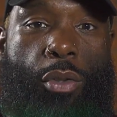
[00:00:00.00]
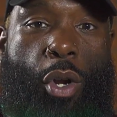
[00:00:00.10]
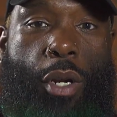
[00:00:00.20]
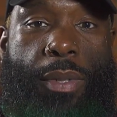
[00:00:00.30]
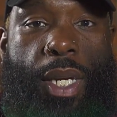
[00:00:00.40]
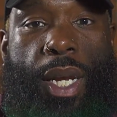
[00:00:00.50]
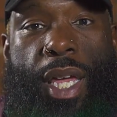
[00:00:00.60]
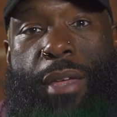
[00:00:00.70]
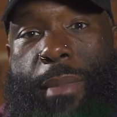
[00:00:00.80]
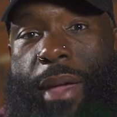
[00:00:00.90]
you know what I'm saying,
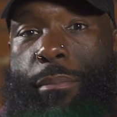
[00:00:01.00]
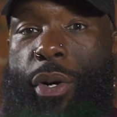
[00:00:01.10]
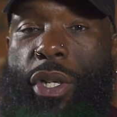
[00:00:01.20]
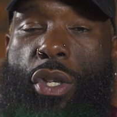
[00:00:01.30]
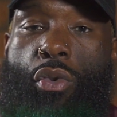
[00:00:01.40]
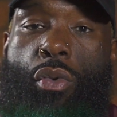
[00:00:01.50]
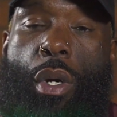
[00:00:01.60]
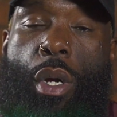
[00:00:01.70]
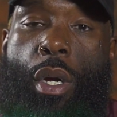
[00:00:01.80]
that he may book you